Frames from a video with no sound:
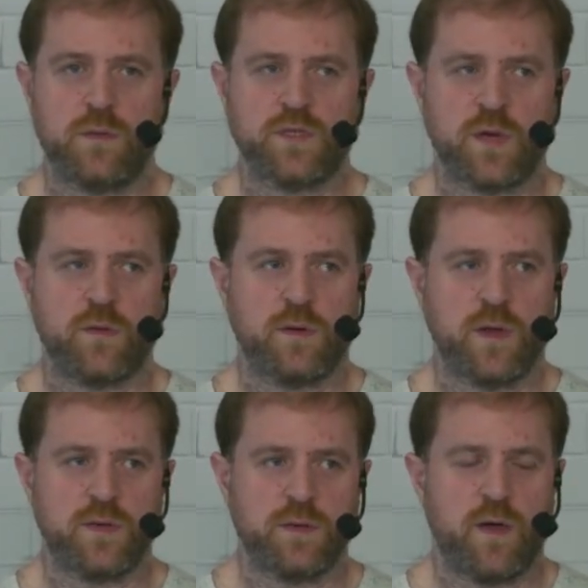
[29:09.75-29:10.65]
token
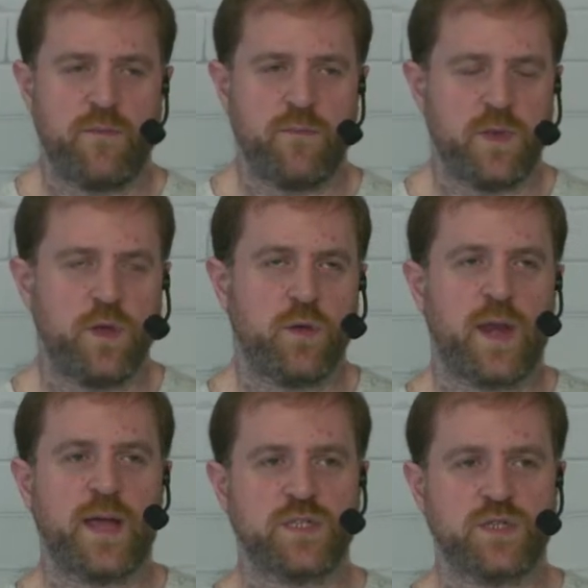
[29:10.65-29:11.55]
and a new
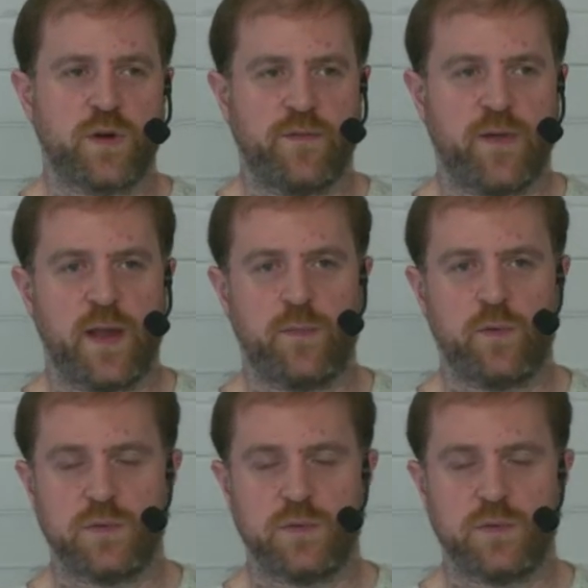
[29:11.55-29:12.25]
connection string available